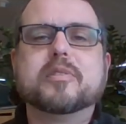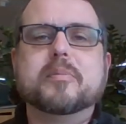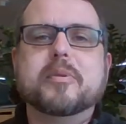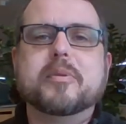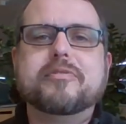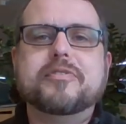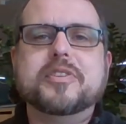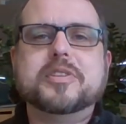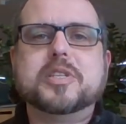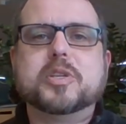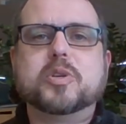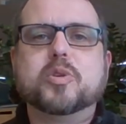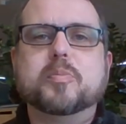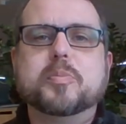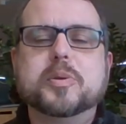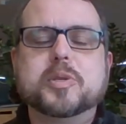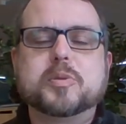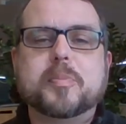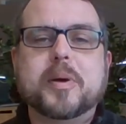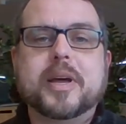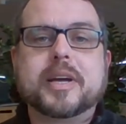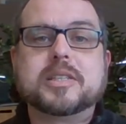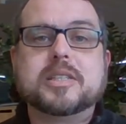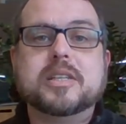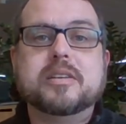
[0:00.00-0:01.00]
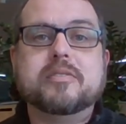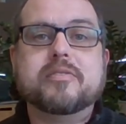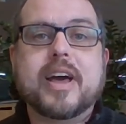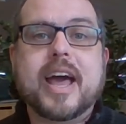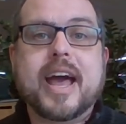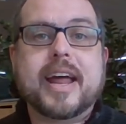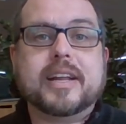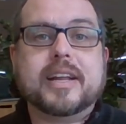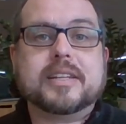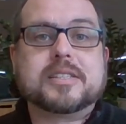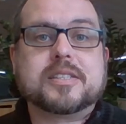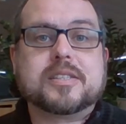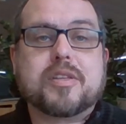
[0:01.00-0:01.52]
from a physical perspective,
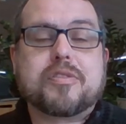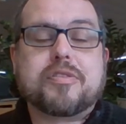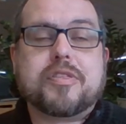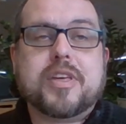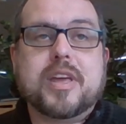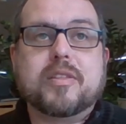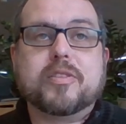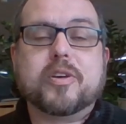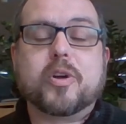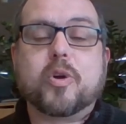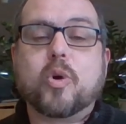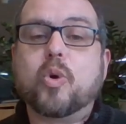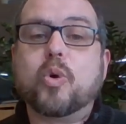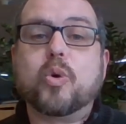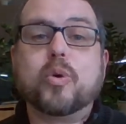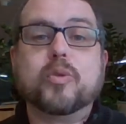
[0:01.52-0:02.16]
and it's the thing that